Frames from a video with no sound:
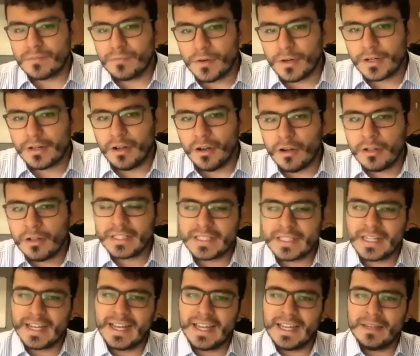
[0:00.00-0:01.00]
model all the
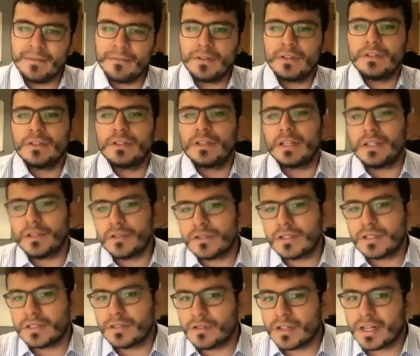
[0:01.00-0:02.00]
time, you can use
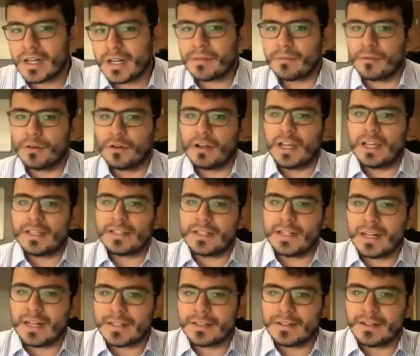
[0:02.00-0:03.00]
this neural network as an
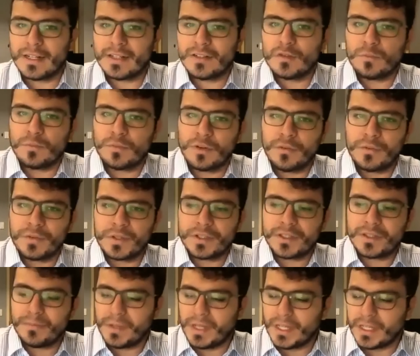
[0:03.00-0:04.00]
alternate to improve your
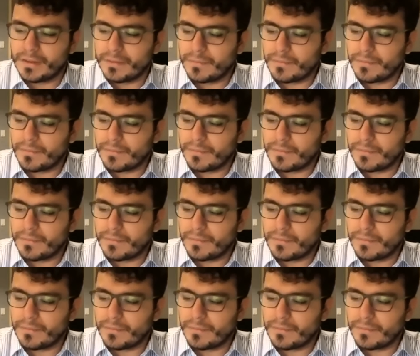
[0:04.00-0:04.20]
speed.